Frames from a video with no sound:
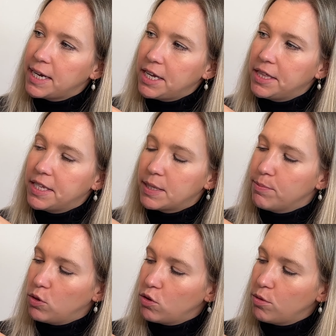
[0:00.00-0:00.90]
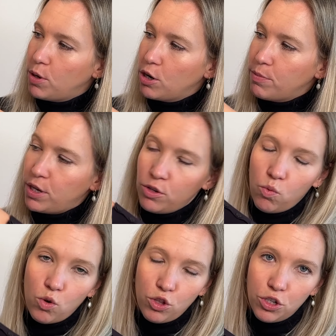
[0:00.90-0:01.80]
in this middle compartment
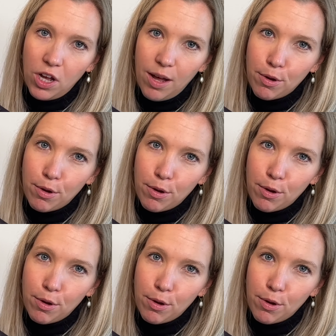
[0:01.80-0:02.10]
or the top